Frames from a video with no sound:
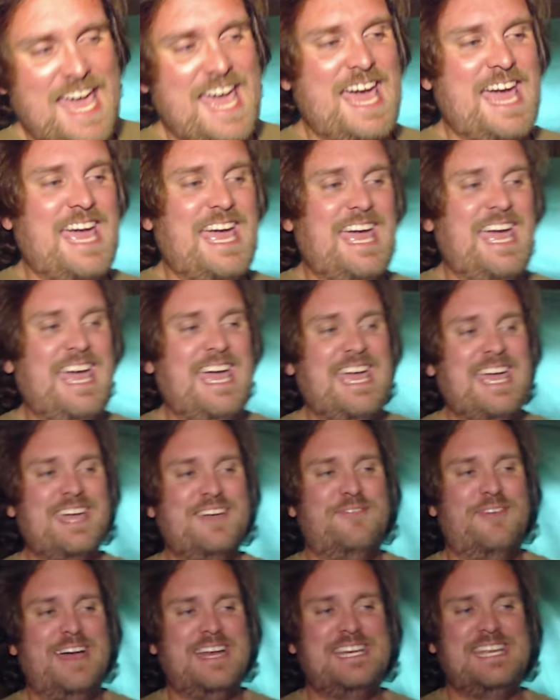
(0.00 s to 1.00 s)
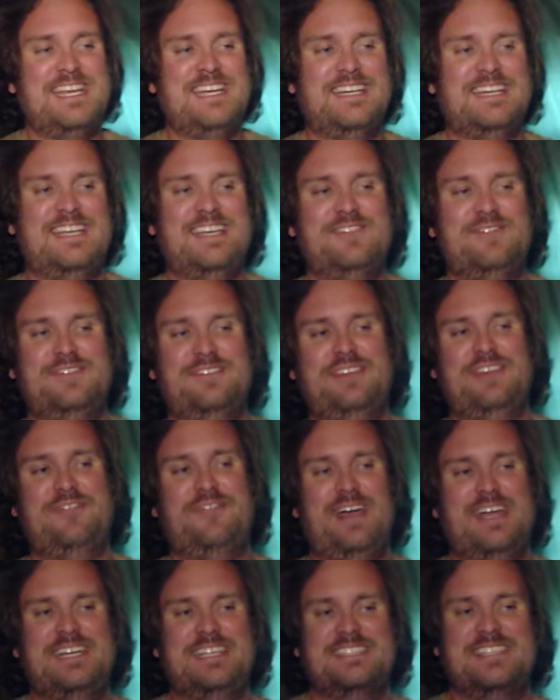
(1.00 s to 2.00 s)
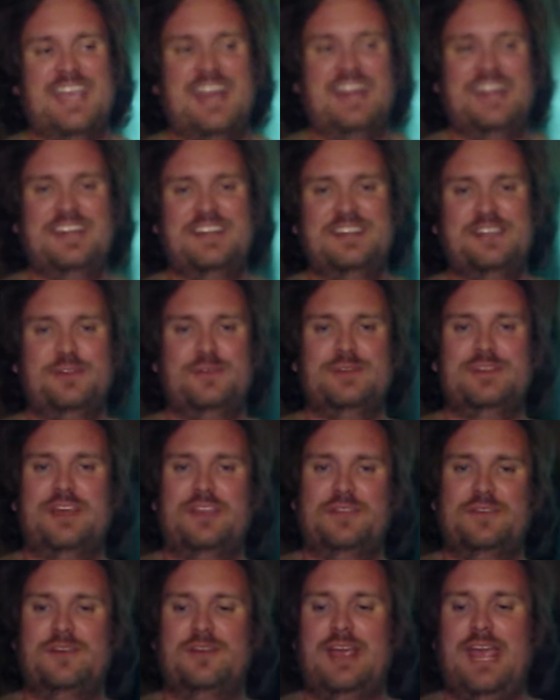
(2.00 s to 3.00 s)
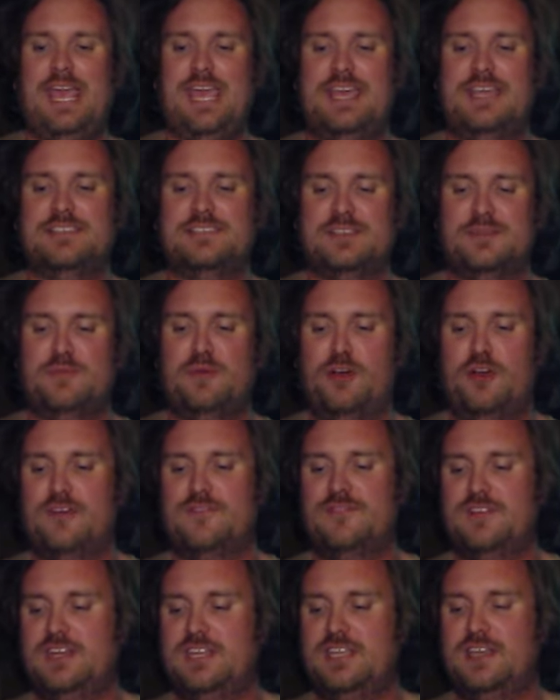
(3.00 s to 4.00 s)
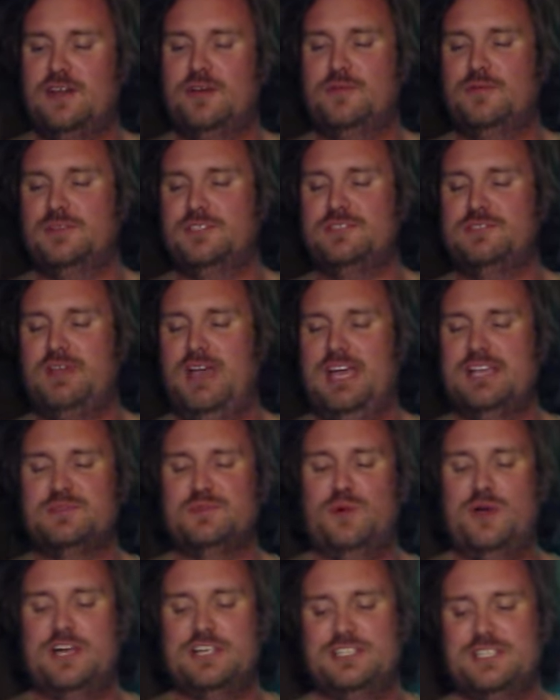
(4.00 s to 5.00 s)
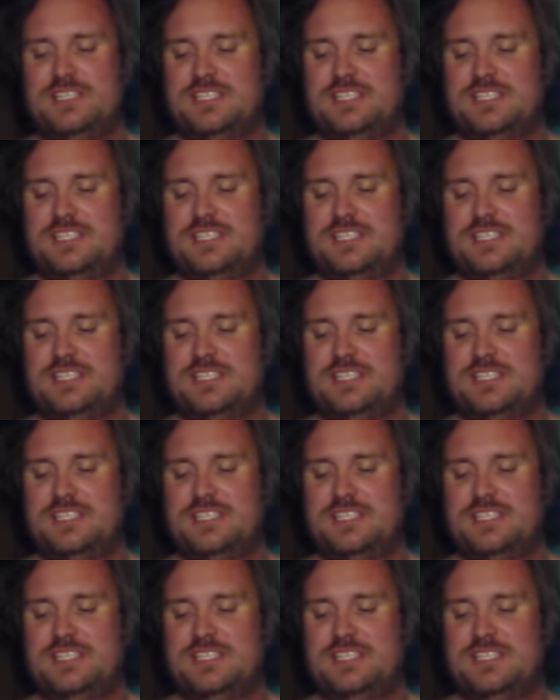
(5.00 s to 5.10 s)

Hey, if I decided to do another ASMR video, would you guys watch